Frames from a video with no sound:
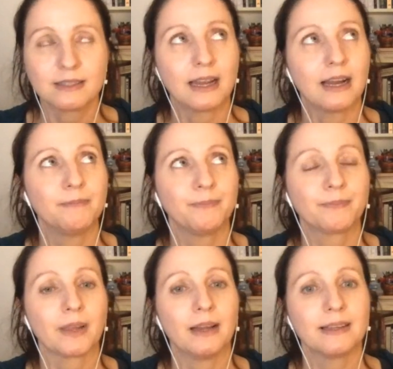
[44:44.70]

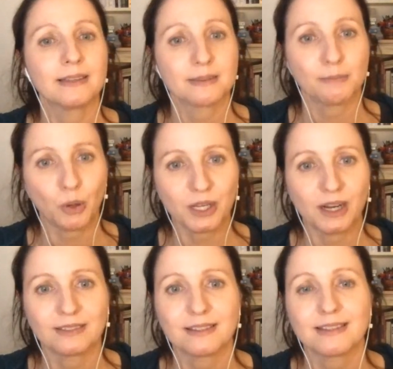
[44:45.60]
um, as a
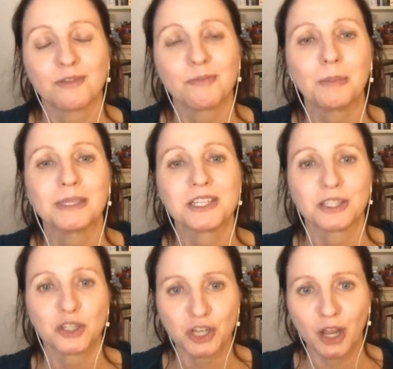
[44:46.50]
podcast, a self publishing
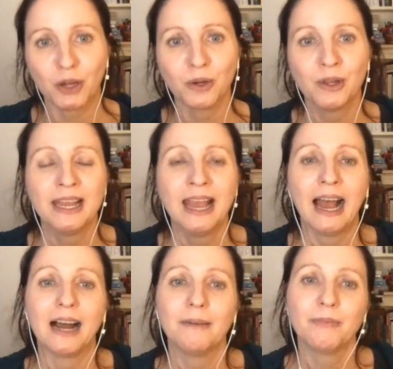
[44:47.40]
show.
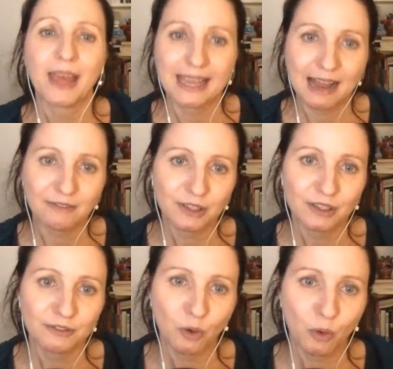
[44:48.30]
Um, they have a
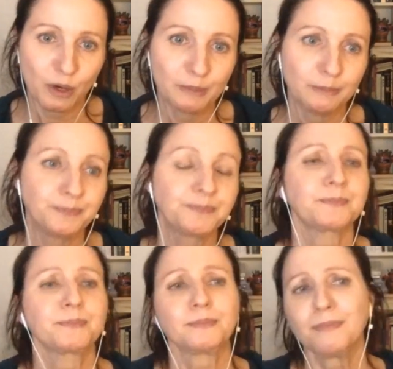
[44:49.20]
forum
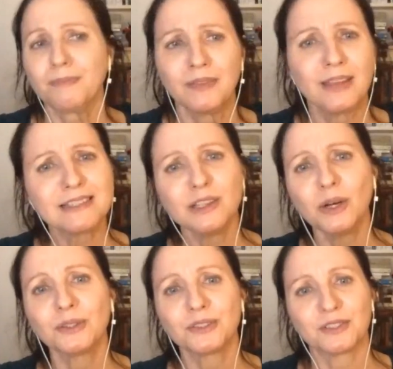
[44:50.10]
there's
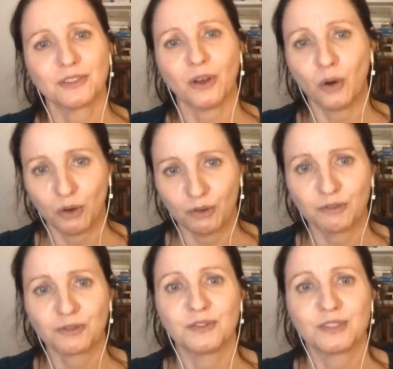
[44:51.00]
lots
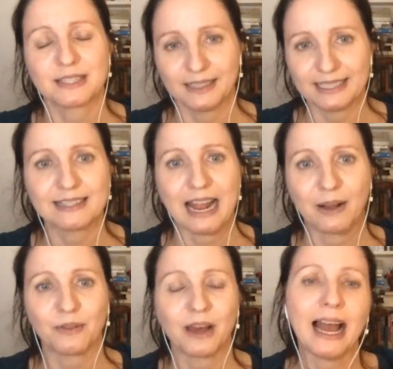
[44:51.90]
of sites
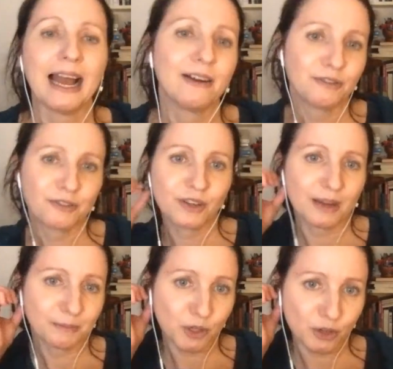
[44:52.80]
now that have
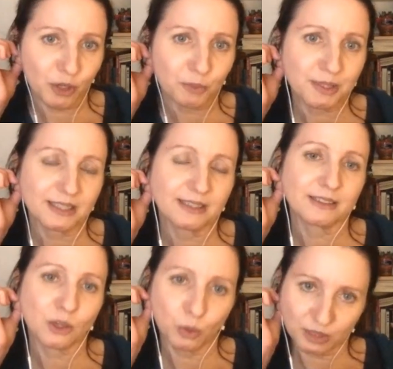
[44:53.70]
um, groups
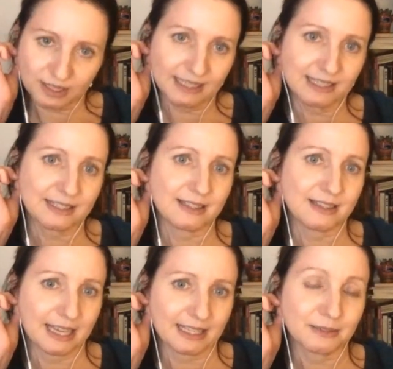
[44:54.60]
and courses and
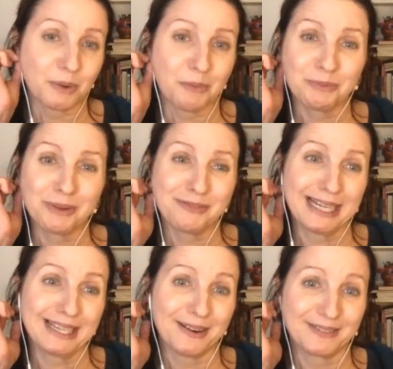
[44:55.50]
things. I mean, we
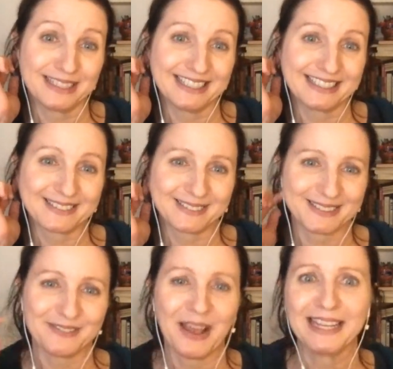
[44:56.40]
really are in this sort
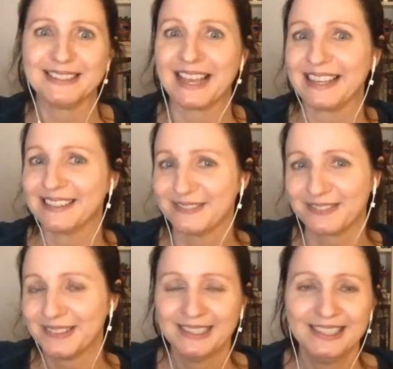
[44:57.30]
of heyday of
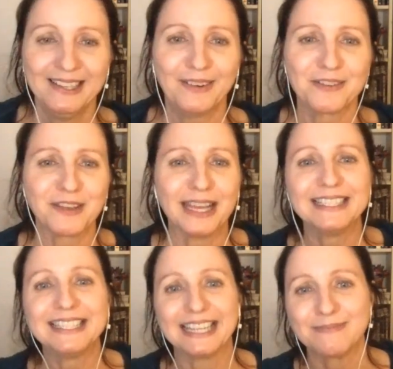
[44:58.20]
of
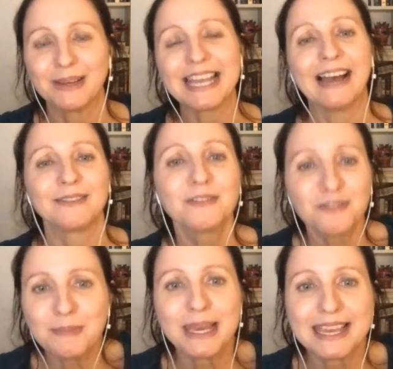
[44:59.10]
indie. But yeah,
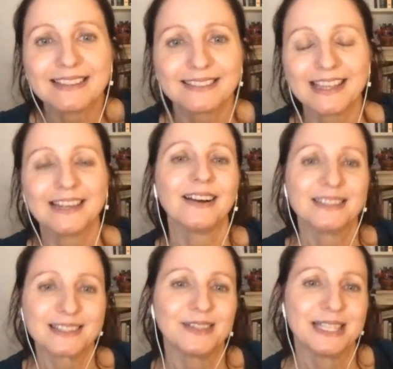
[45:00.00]
for me, it's the
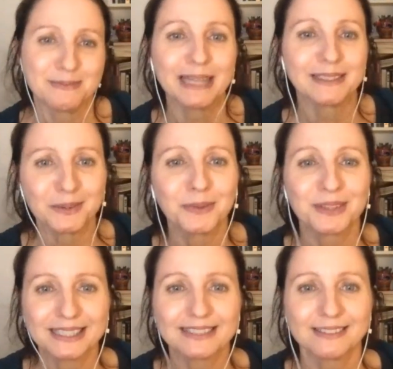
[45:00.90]
Alliance of Independent
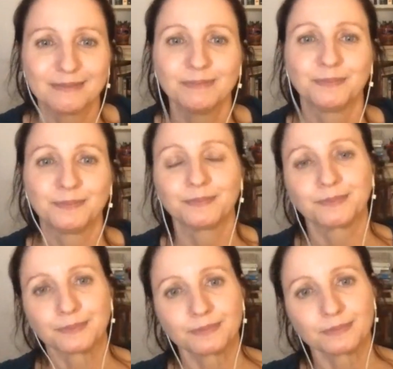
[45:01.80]
Authors. Yeah, that's a
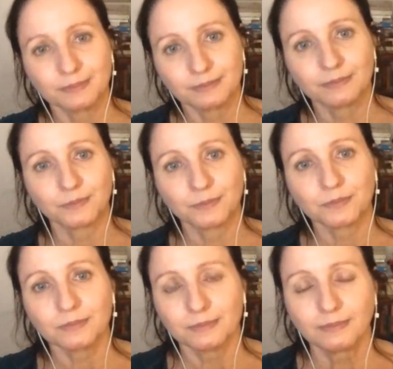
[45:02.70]
great one.
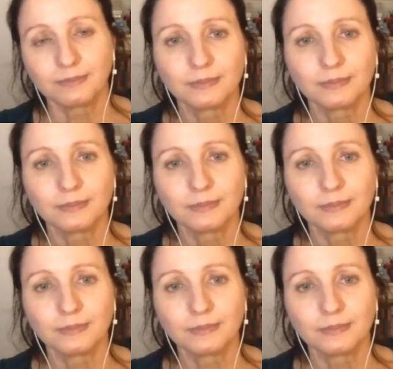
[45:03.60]
Um, this